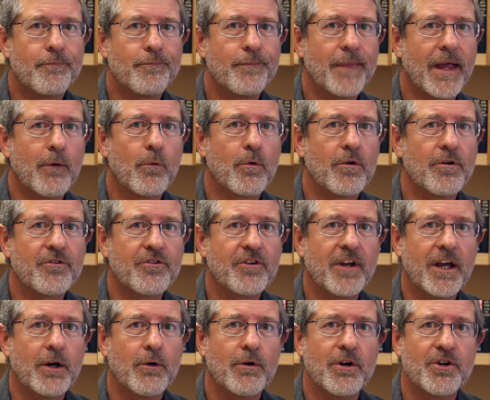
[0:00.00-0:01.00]

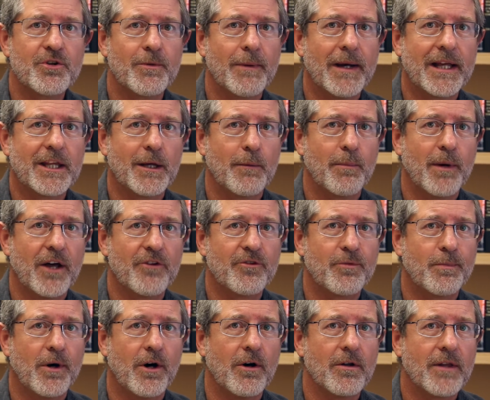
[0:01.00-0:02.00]
skitterish about the
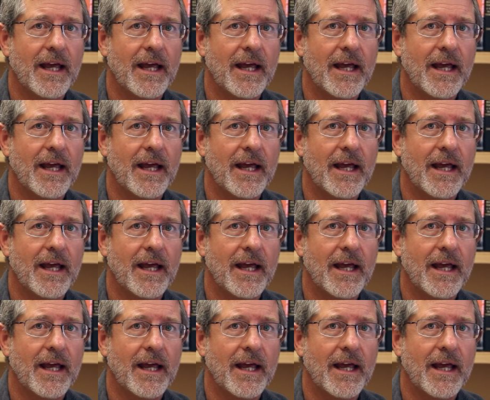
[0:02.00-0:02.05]
Apostle Paul.